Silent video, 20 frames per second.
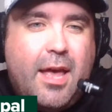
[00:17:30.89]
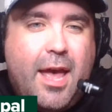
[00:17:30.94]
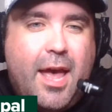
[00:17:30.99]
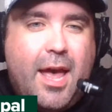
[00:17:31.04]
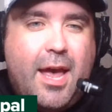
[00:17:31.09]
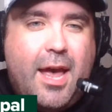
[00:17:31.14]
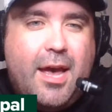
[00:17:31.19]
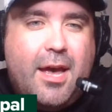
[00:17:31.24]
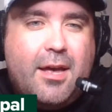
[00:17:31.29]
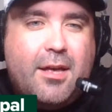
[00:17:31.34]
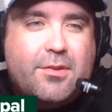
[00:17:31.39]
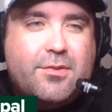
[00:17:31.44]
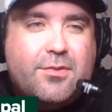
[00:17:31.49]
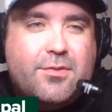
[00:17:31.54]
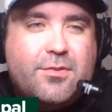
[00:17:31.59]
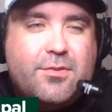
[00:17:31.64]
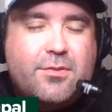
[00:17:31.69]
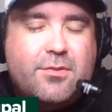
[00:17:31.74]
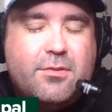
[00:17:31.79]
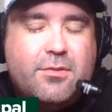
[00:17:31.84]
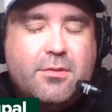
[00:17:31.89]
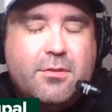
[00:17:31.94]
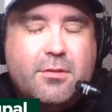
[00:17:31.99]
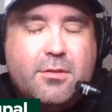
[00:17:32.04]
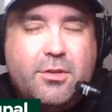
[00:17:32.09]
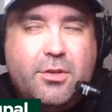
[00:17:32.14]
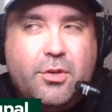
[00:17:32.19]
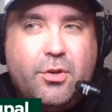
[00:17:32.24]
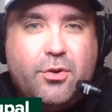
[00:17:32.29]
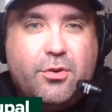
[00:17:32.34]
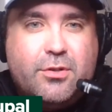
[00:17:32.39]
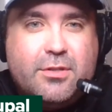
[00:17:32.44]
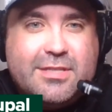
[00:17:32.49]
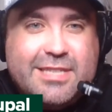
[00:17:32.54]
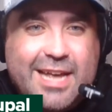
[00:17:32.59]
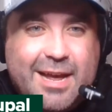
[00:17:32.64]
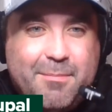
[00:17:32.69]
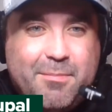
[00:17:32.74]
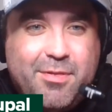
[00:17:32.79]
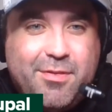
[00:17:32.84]
as your
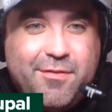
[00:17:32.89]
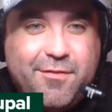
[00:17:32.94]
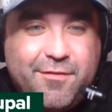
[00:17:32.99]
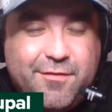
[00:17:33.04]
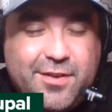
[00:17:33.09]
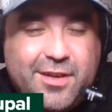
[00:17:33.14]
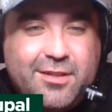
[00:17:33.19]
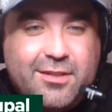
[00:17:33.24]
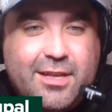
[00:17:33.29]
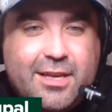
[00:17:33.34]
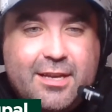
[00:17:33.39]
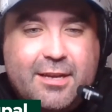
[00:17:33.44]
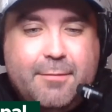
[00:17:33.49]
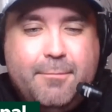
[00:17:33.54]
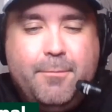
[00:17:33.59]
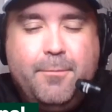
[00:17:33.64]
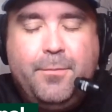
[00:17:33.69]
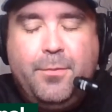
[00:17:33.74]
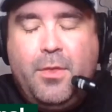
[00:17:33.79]
depth fill-in.